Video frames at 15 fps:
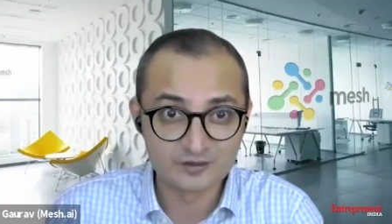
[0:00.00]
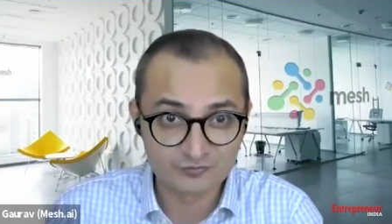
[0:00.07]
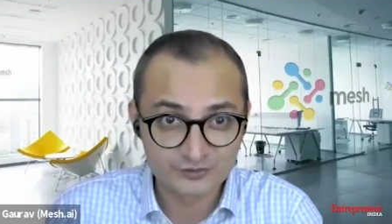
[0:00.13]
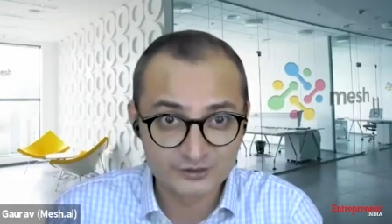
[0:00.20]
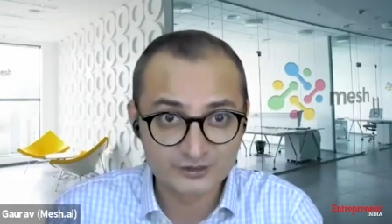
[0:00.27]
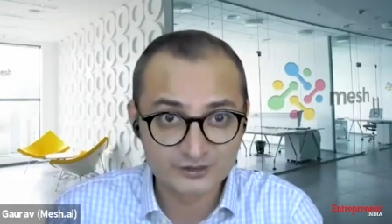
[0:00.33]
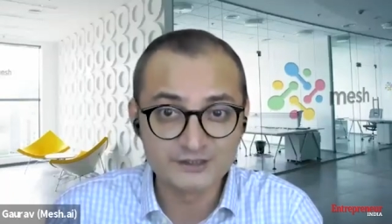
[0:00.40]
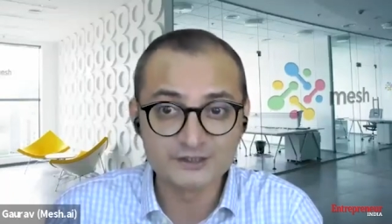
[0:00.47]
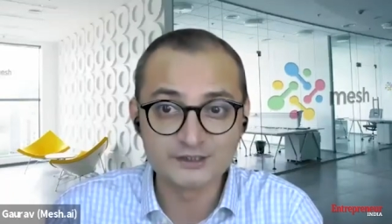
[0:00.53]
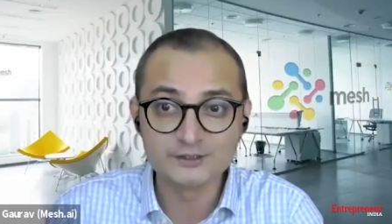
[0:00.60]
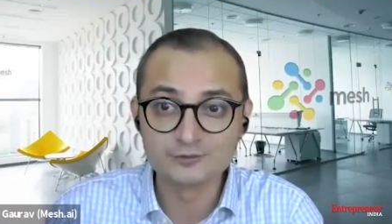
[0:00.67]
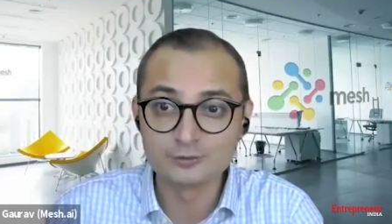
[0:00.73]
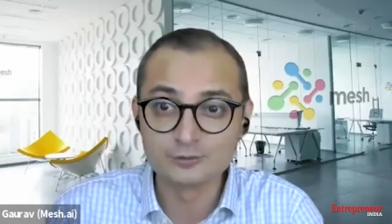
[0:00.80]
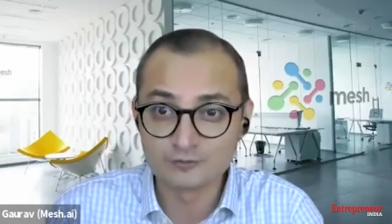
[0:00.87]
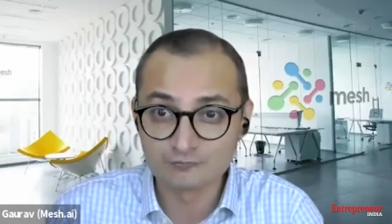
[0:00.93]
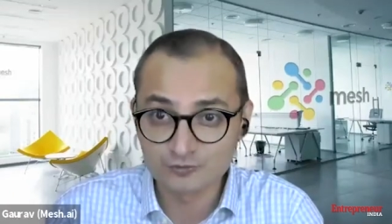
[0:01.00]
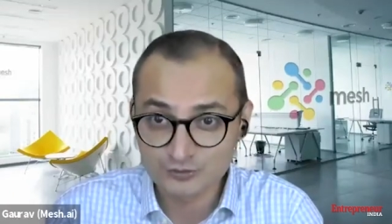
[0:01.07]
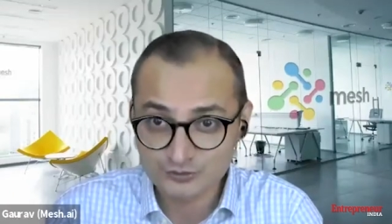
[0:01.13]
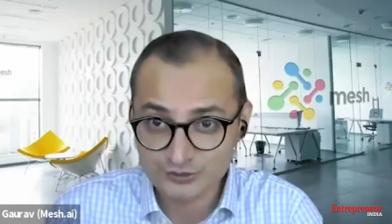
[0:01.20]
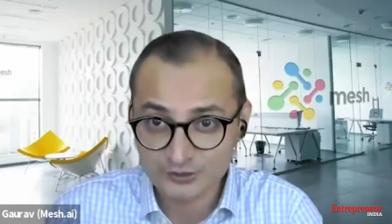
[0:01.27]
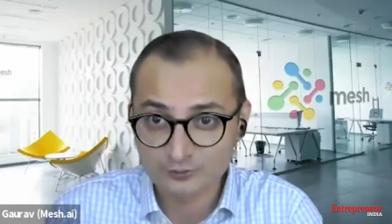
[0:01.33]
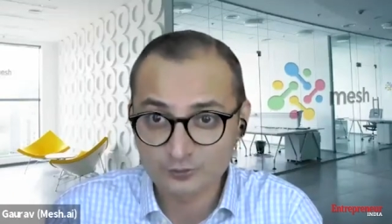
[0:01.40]
they definitely need to
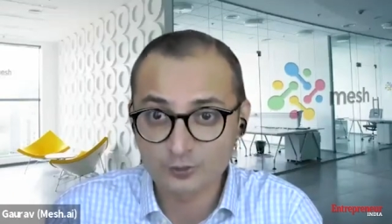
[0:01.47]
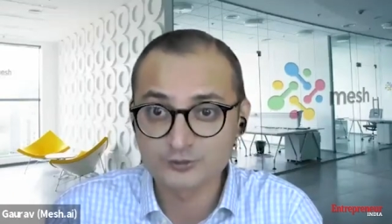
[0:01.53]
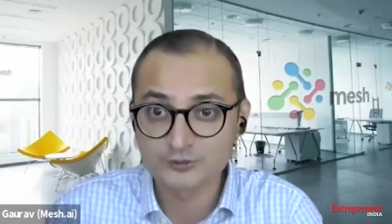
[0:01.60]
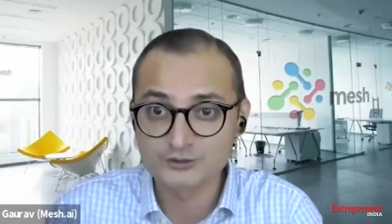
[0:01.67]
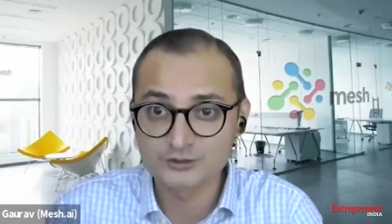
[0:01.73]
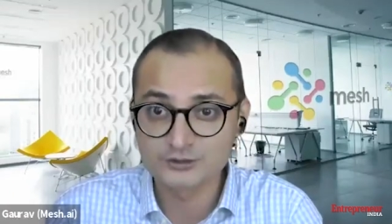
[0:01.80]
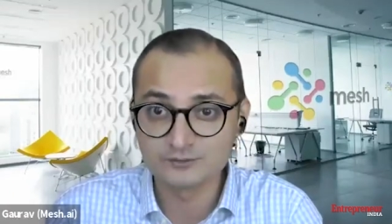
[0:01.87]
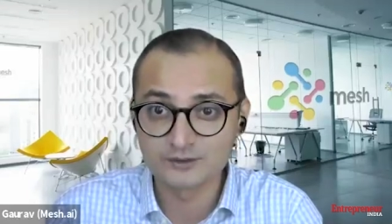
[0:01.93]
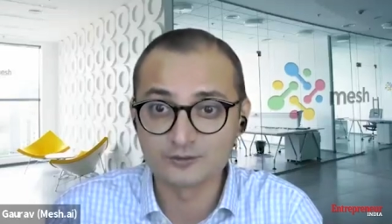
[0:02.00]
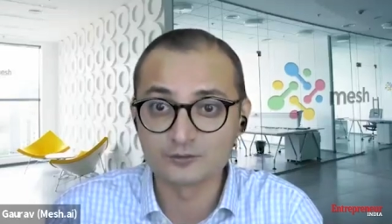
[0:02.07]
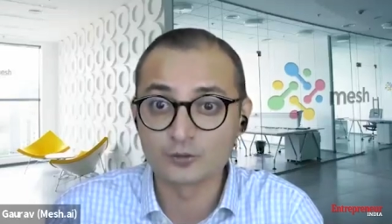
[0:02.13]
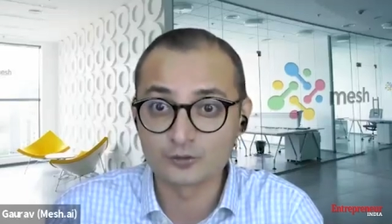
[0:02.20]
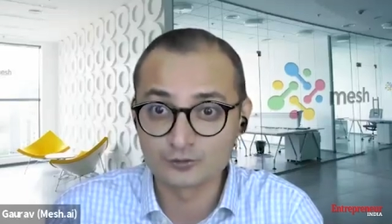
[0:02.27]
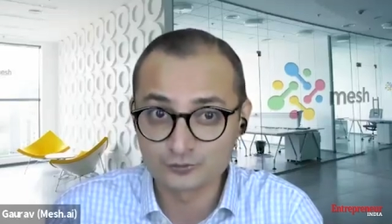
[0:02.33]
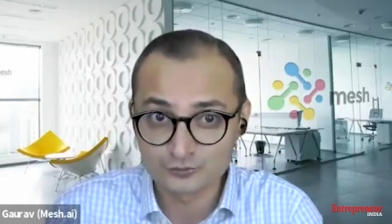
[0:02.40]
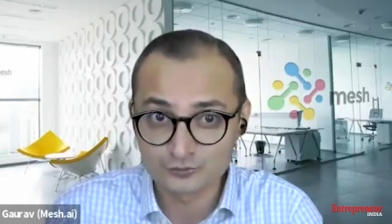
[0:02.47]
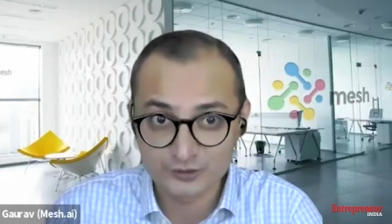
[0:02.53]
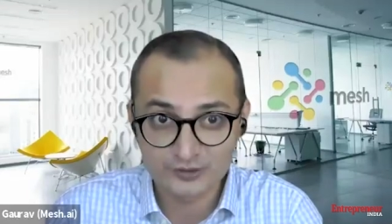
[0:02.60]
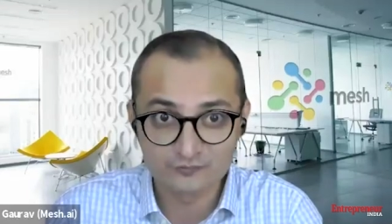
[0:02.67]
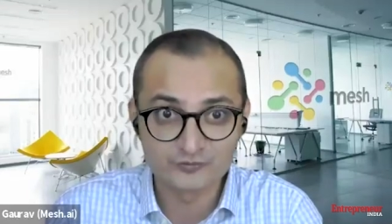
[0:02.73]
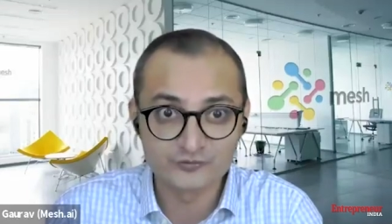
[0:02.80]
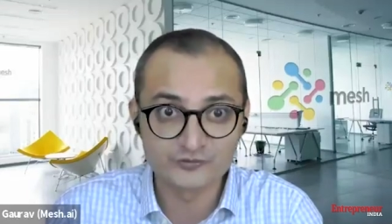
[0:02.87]
leverage technology in order
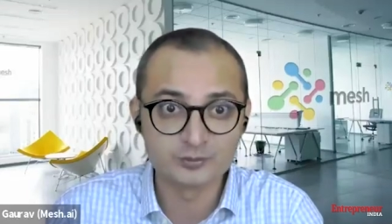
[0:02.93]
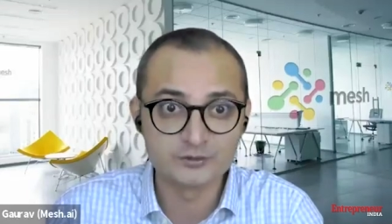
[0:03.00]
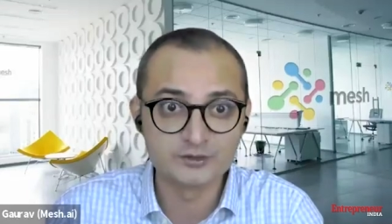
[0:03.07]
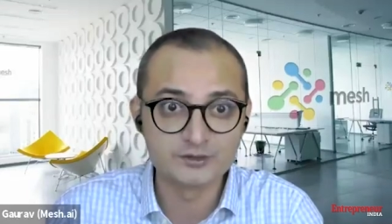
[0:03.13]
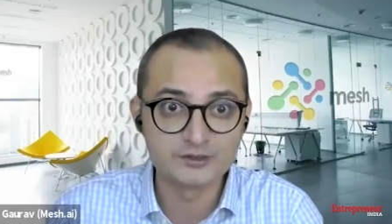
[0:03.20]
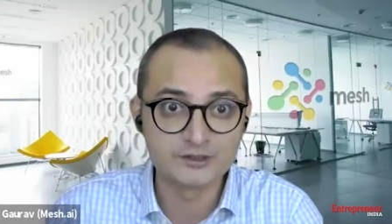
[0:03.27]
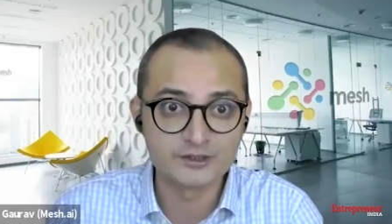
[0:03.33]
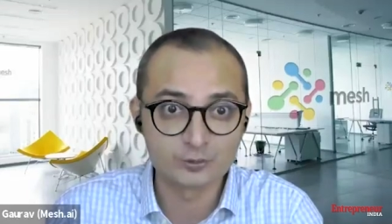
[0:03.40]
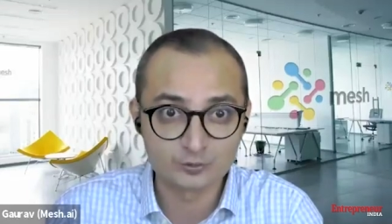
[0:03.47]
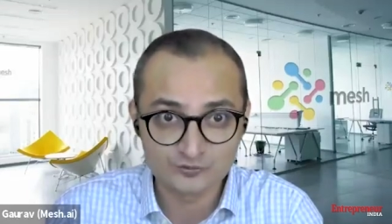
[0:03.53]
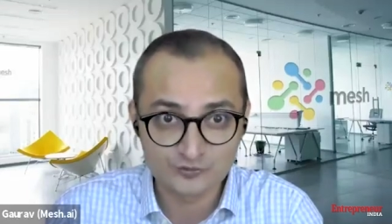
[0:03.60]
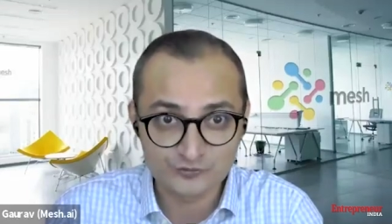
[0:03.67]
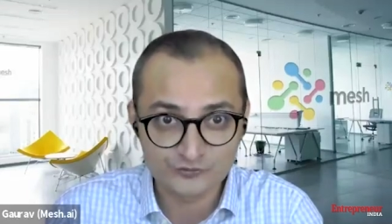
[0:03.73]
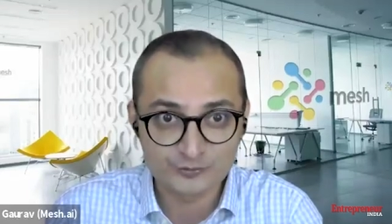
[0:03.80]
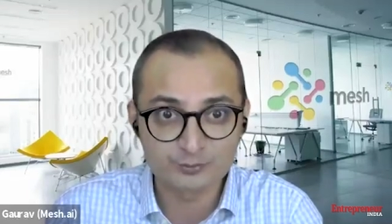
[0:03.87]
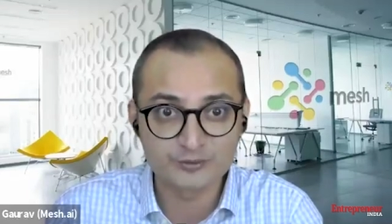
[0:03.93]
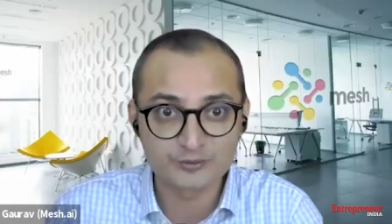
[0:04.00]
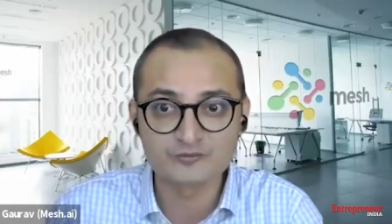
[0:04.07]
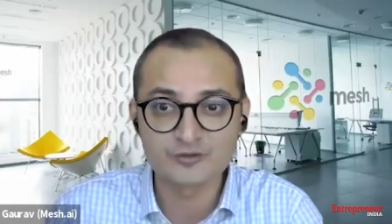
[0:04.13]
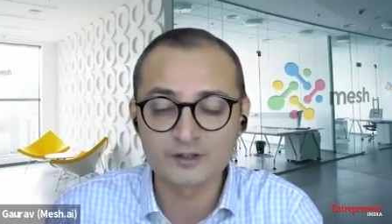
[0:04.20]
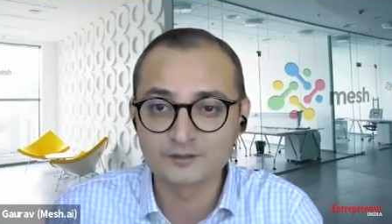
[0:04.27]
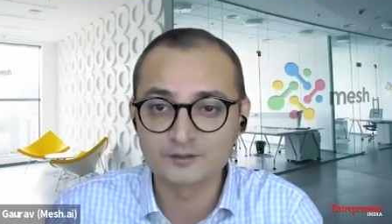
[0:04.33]
to drive visibility and also
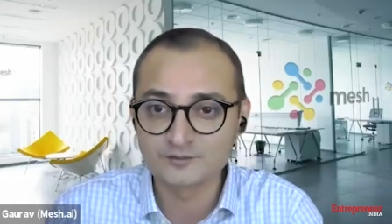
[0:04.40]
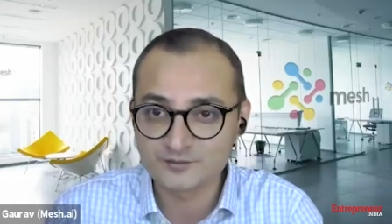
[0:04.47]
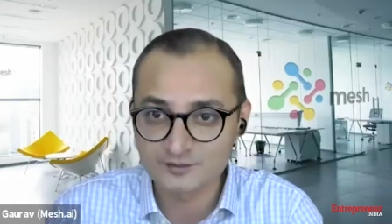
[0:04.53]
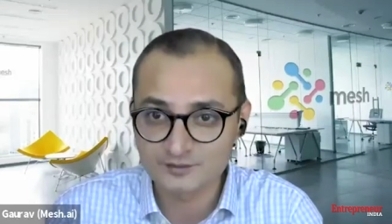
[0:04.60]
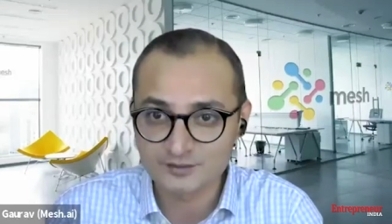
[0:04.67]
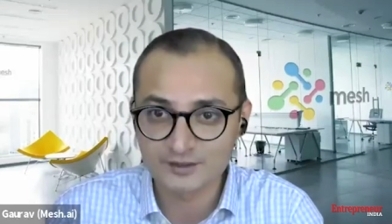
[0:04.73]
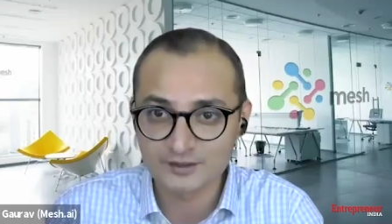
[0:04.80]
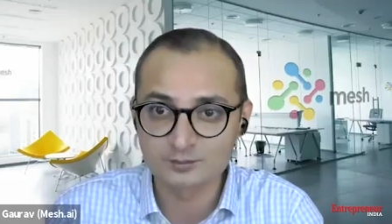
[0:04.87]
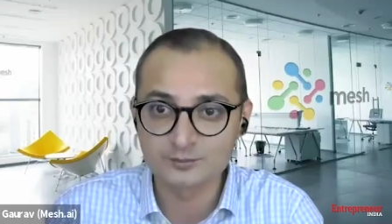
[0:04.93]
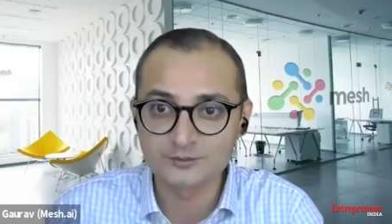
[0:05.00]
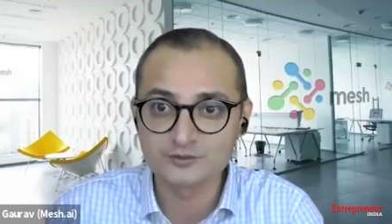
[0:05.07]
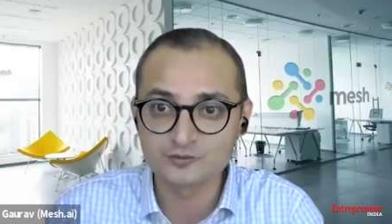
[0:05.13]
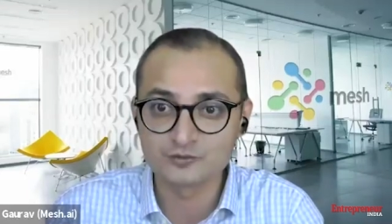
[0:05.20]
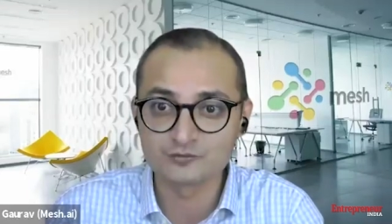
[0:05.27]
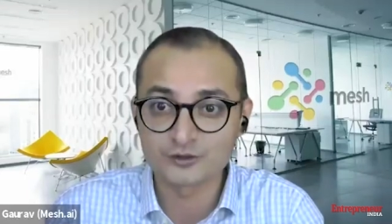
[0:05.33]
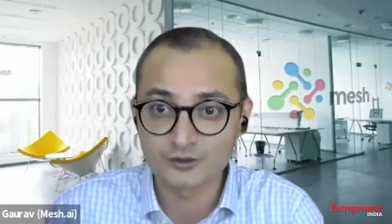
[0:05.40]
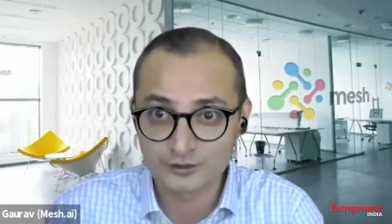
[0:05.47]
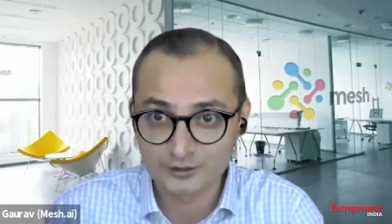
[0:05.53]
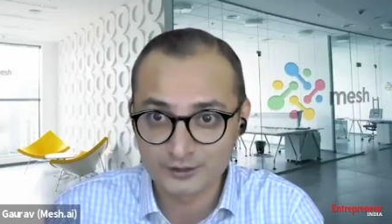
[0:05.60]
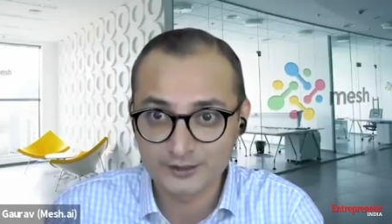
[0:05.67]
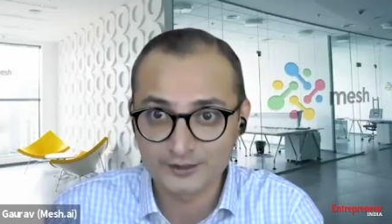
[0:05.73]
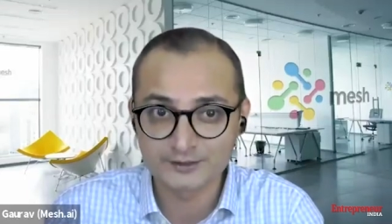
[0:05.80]
simplify this entire piece of
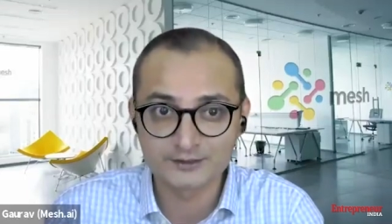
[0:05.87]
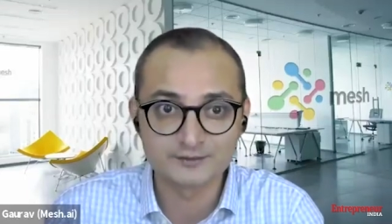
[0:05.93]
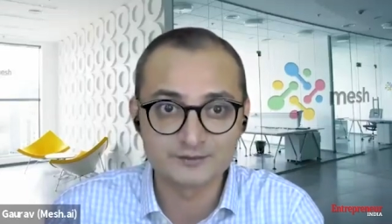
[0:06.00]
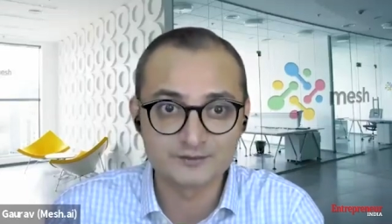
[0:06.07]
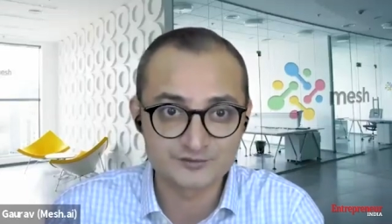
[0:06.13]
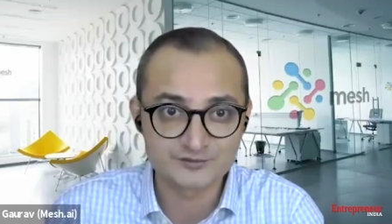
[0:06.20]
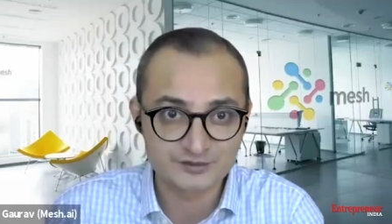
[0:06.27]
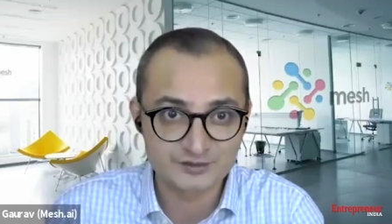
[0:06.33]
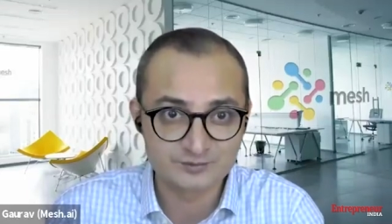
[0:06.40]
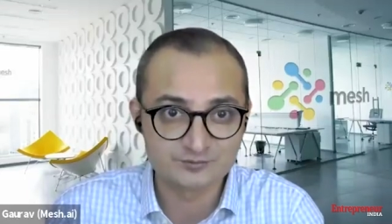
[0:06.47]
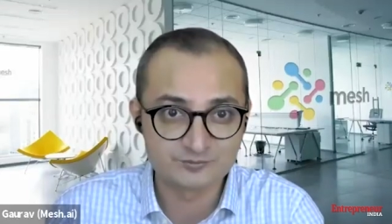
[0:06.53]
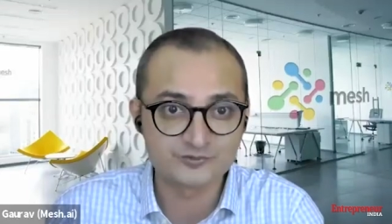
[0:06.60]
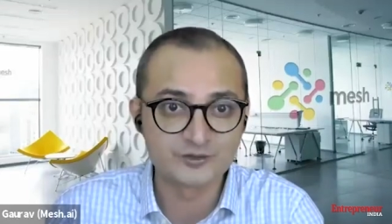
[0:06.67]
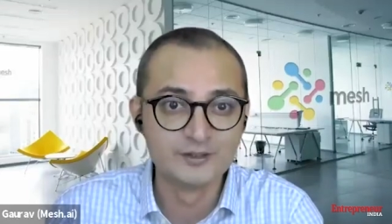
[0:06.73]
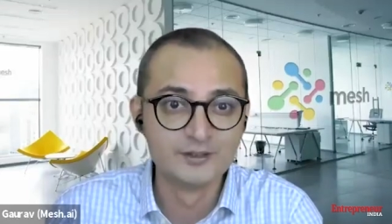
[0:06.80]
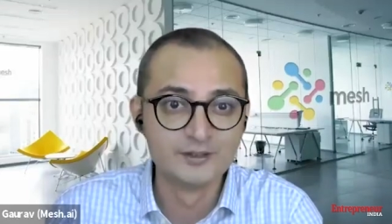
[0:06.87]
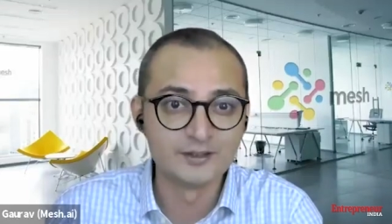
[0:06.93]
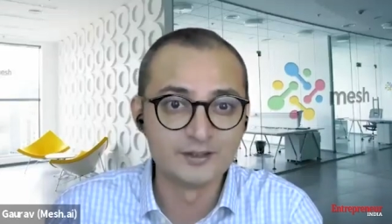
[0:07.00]
realigning these teams,